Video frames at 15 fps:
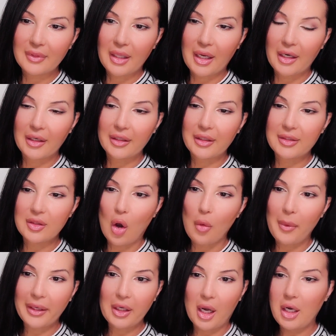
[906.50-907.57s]
There it is. Oh
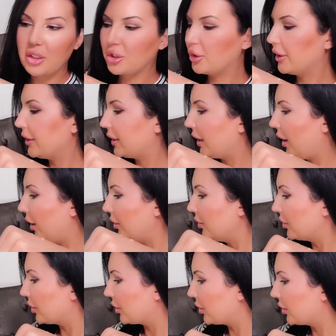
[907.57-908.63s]
my gosh, look at the
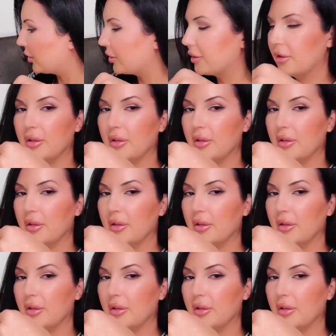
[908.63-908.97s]
color.